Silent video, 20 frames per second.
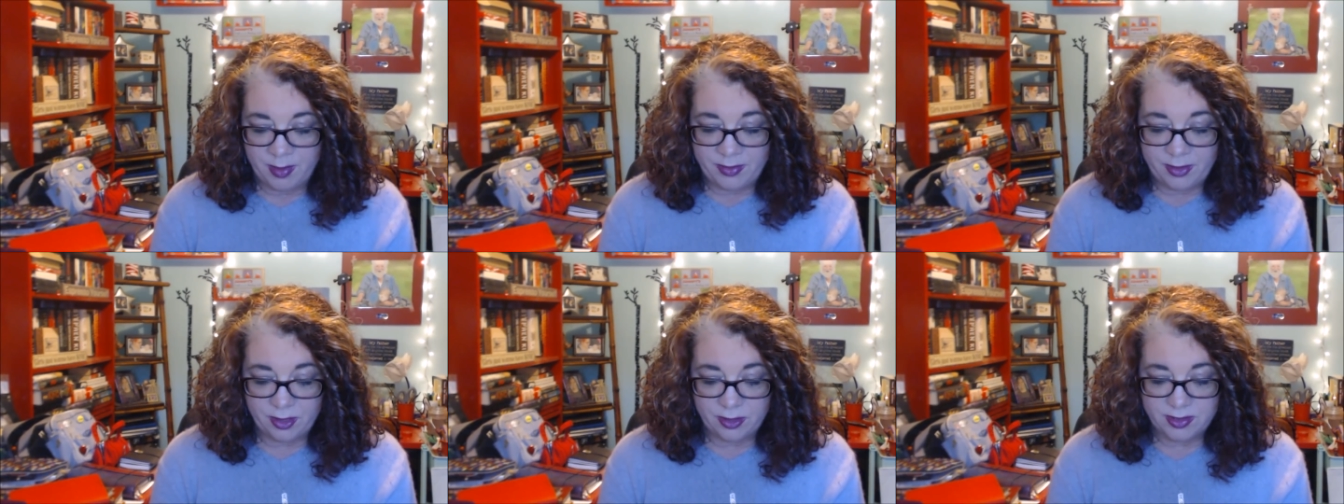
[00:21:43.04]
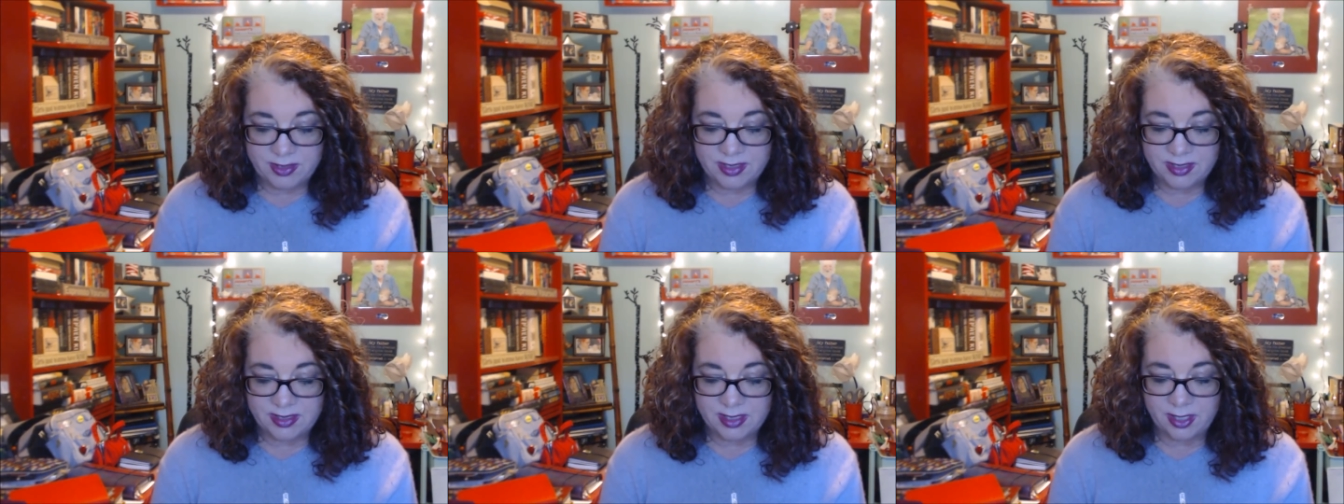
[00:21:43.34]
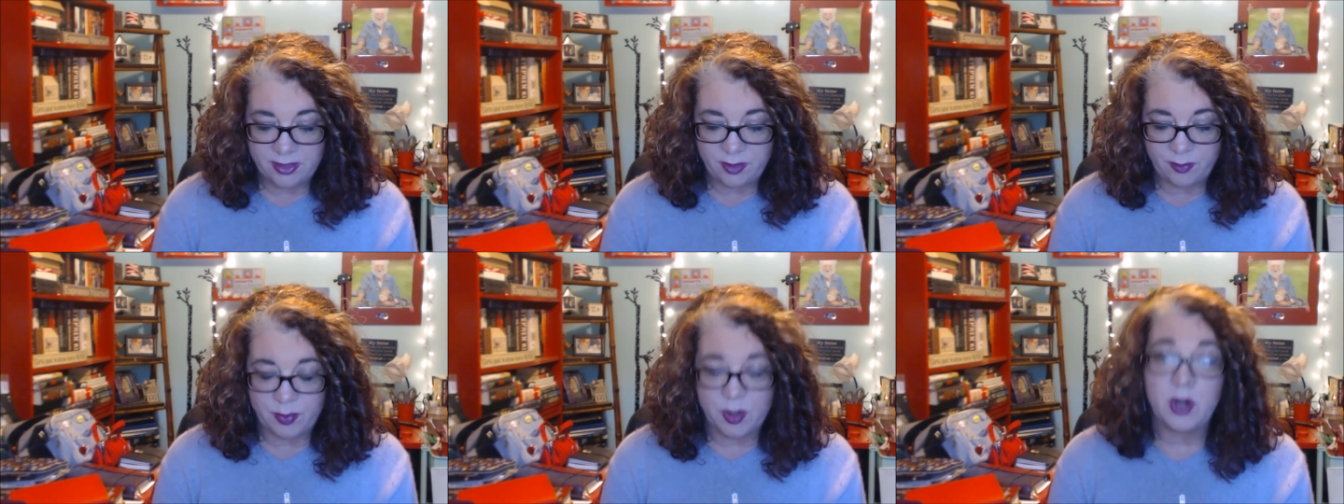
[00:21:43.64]
But there's this
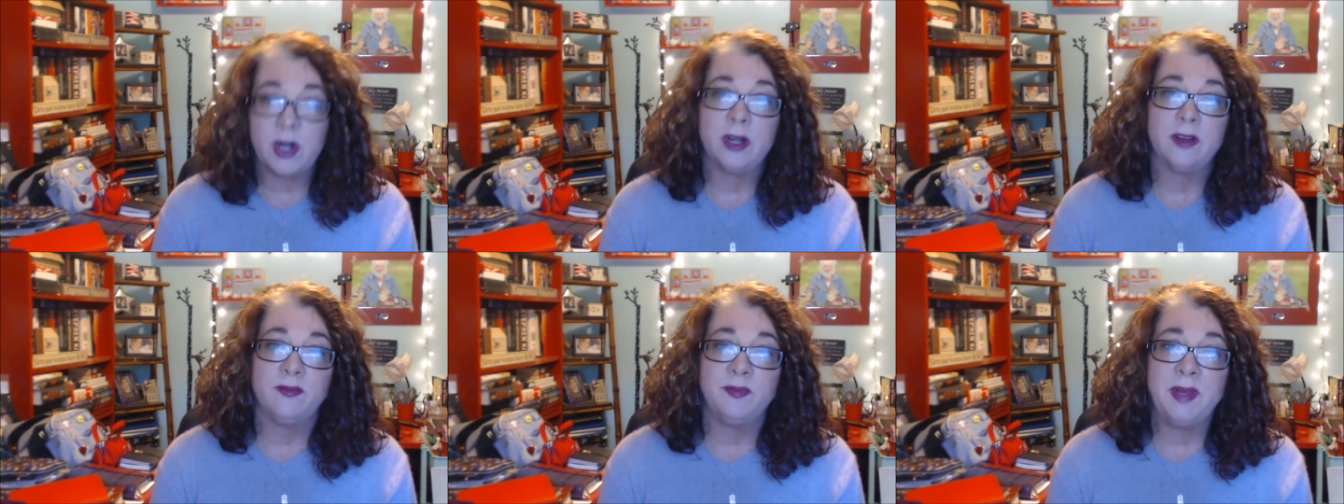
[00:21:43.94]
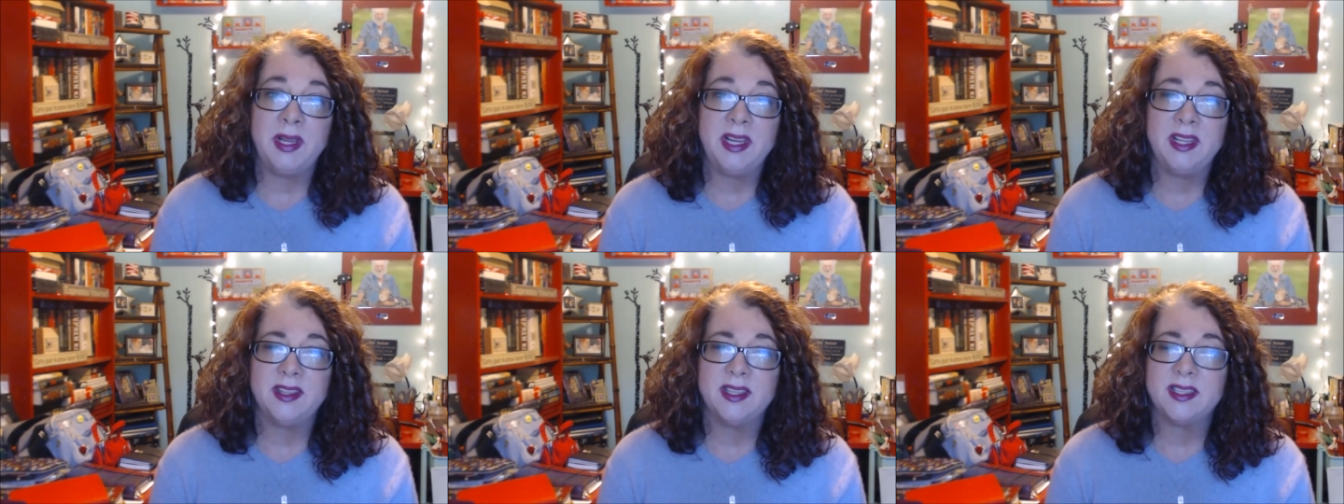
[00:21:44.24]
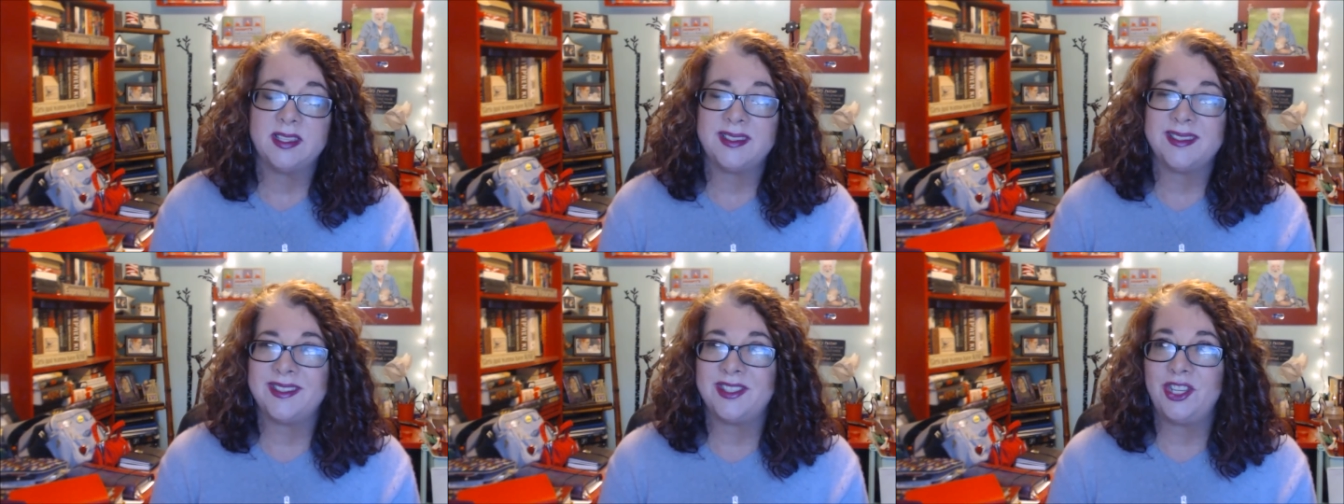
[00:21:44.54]
other part of me
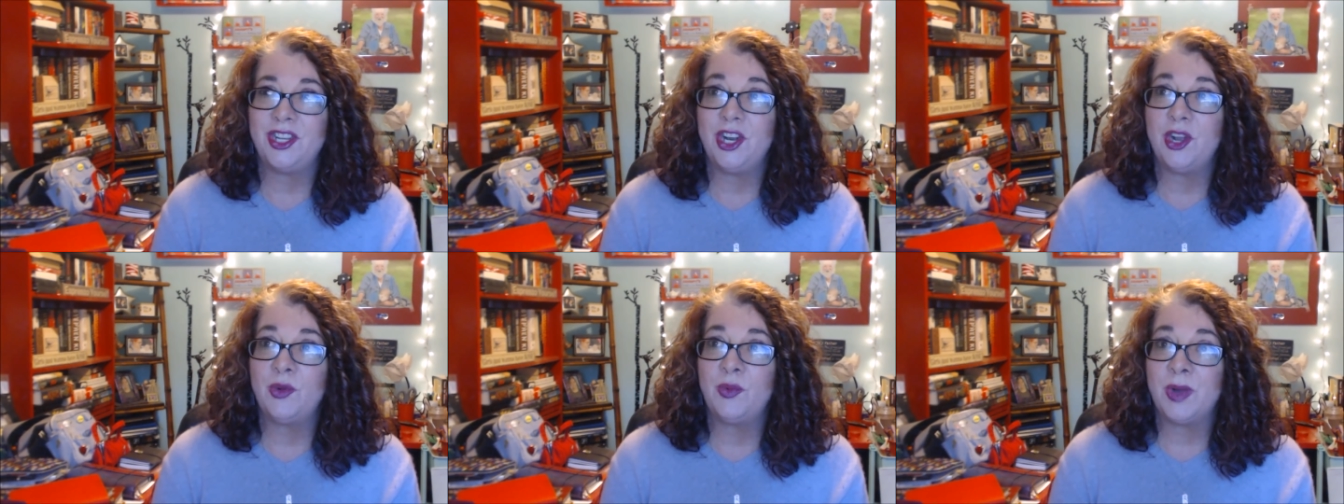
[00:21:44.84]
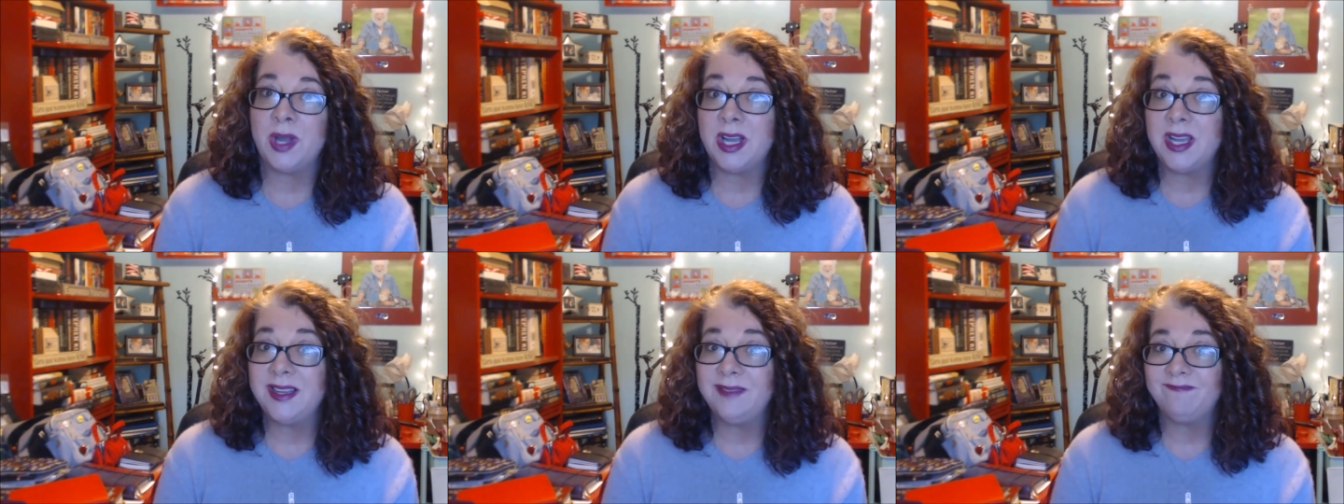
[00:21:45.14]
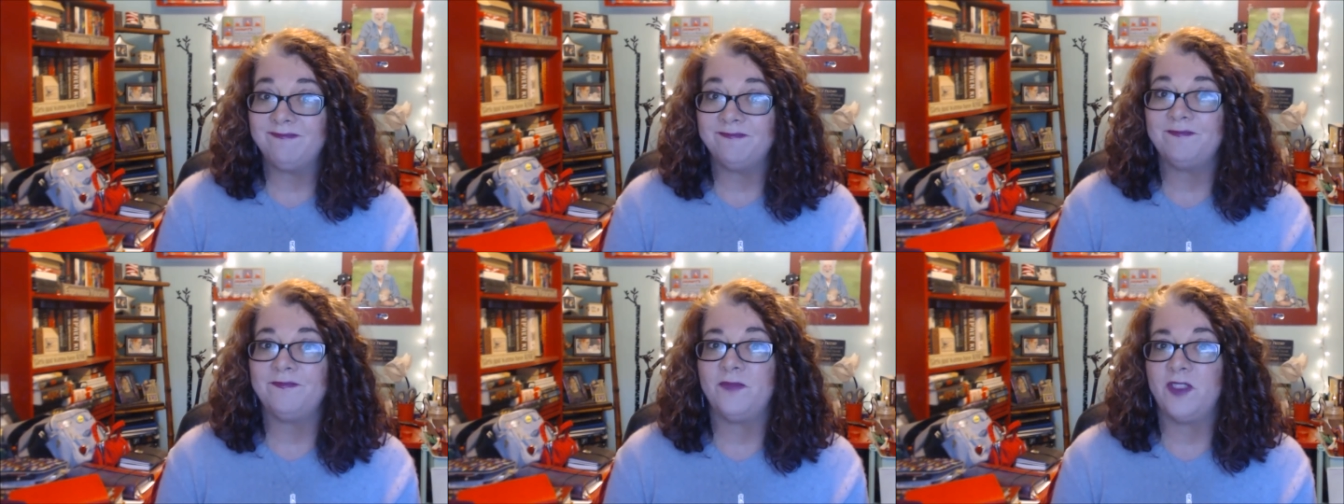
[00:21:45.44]
that says, you know what?